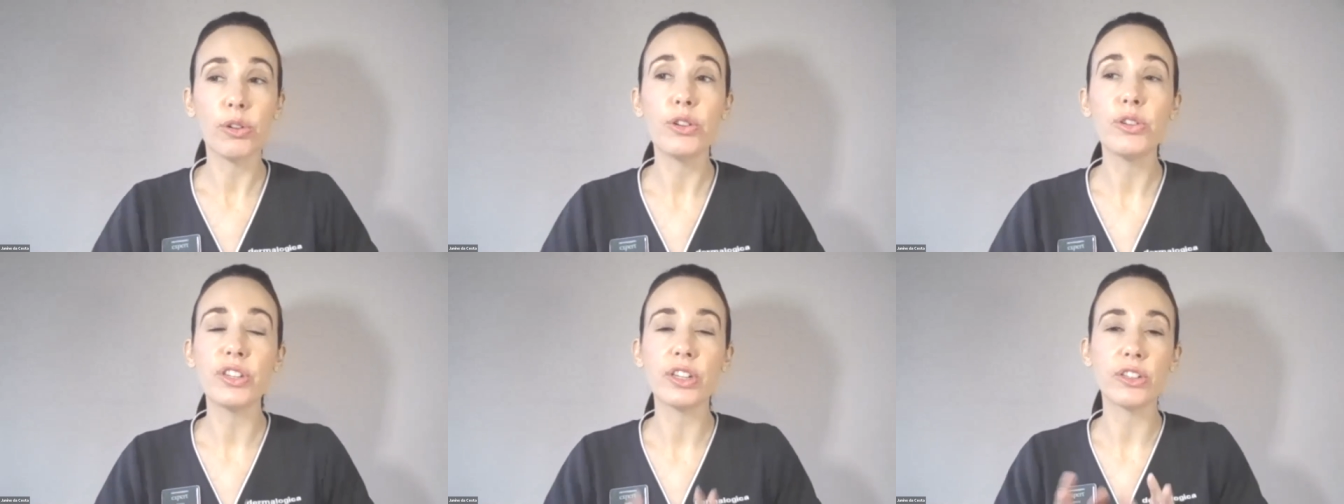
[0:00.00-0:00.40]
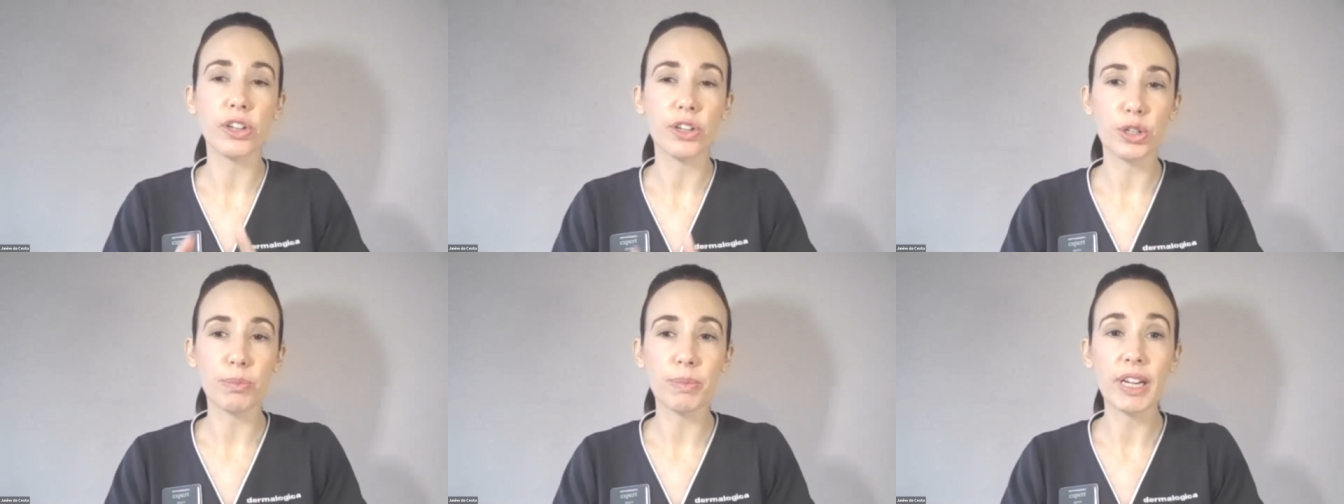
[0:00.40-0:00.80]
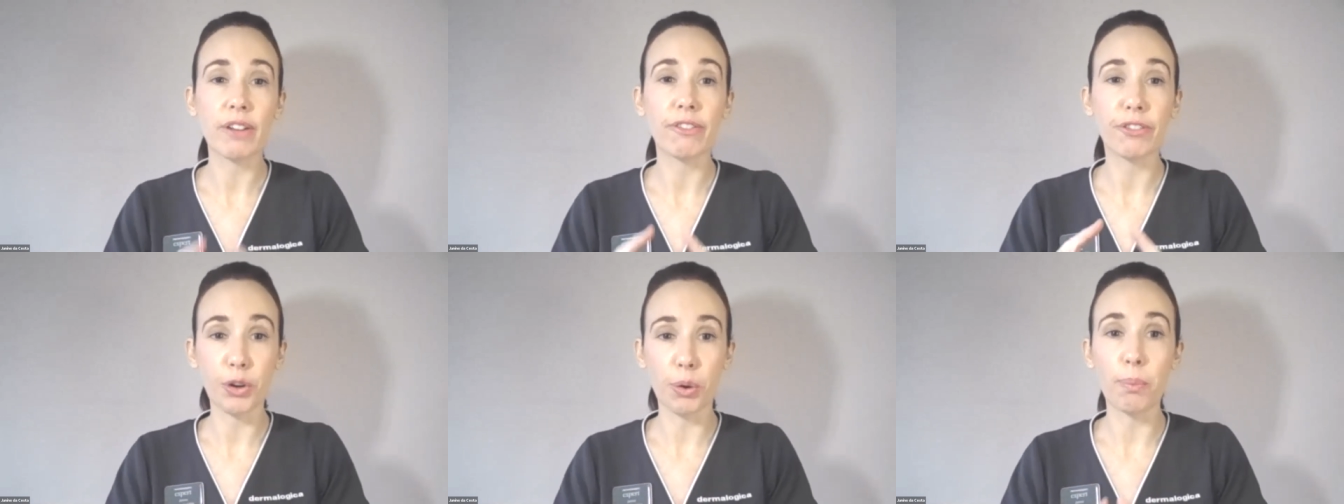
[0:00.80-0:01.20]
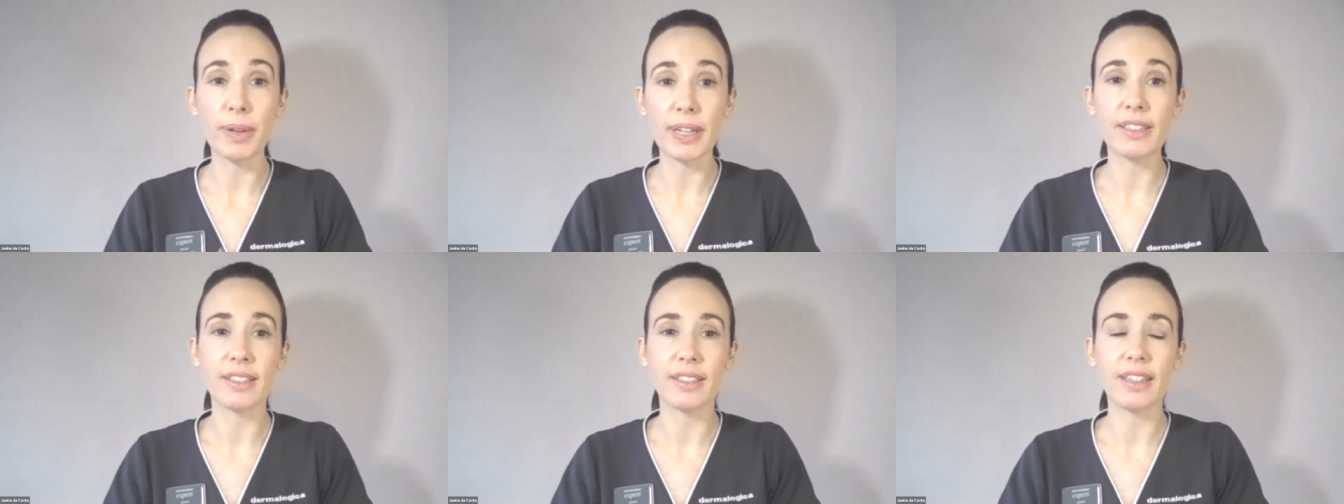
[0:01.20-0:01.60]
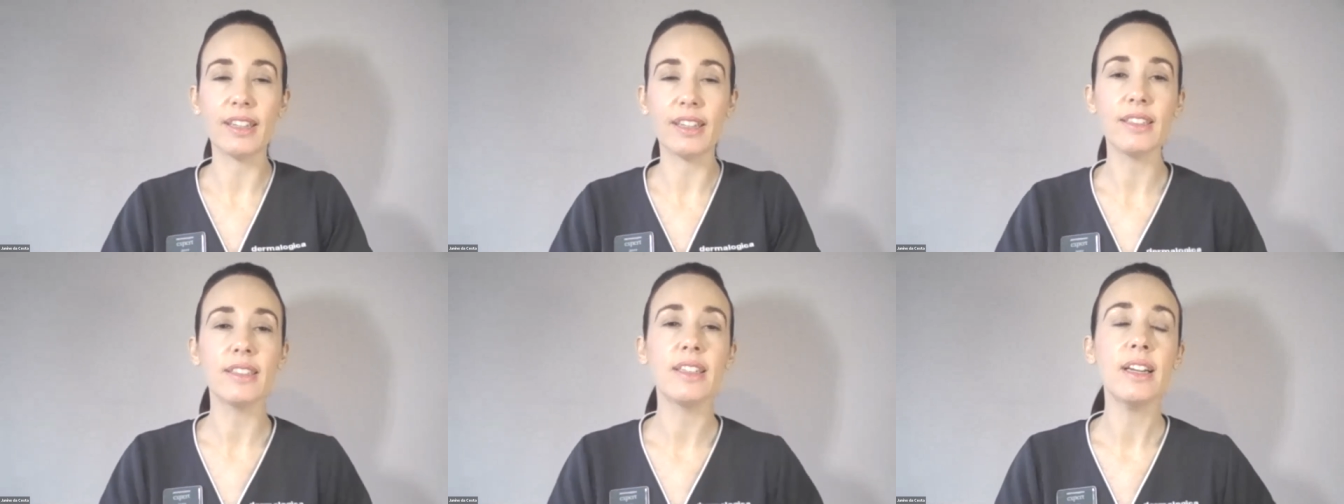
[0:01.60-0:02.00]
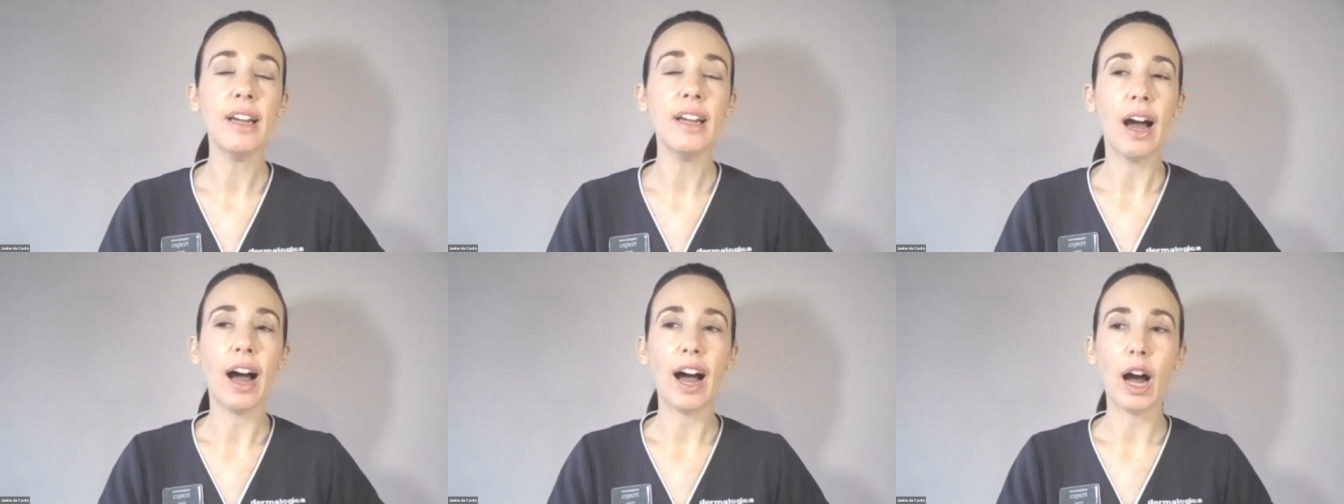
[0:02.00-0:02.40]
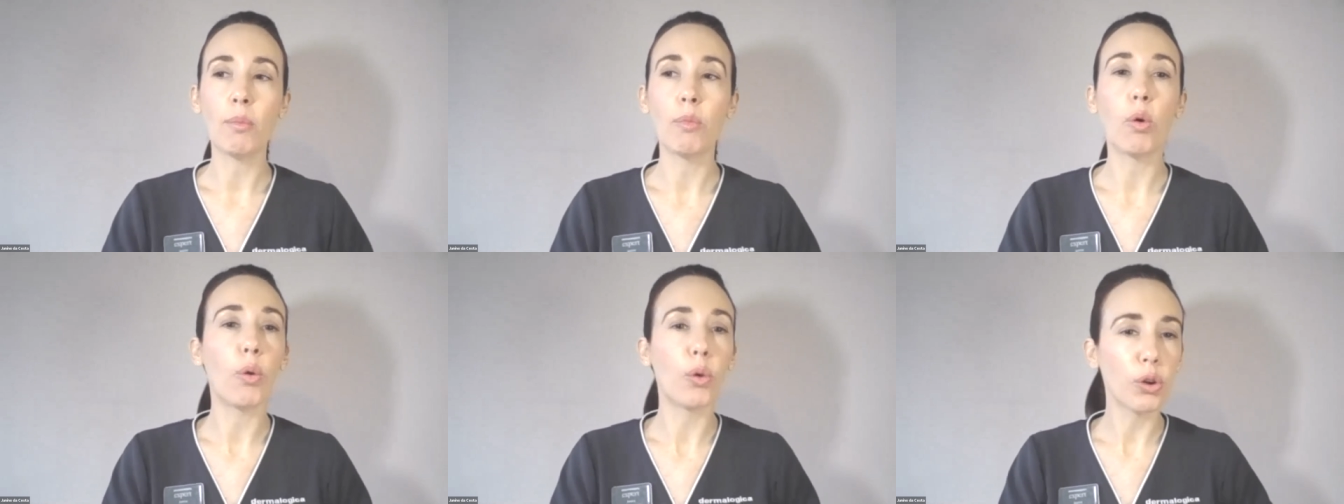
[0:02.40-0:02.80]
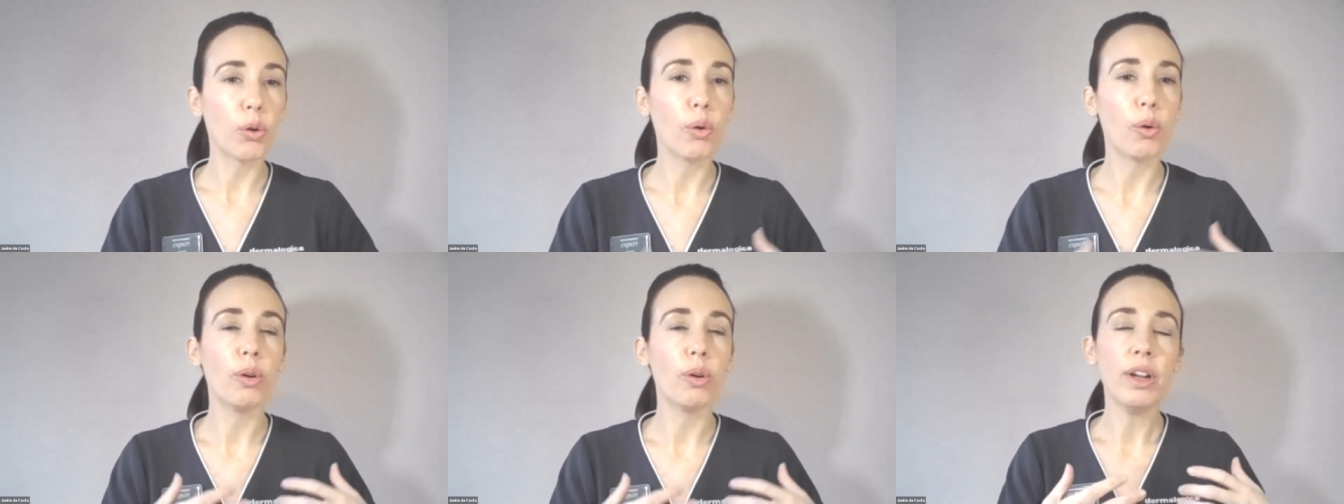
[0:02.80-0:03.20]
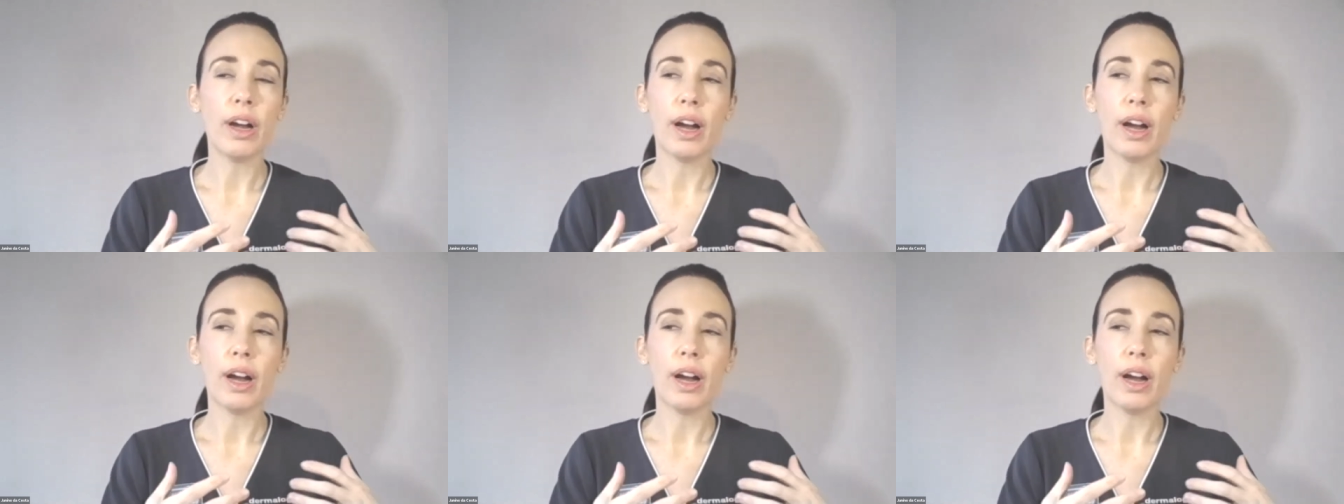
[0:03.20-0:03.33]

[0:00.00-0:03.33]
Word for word: using social media for your business or you're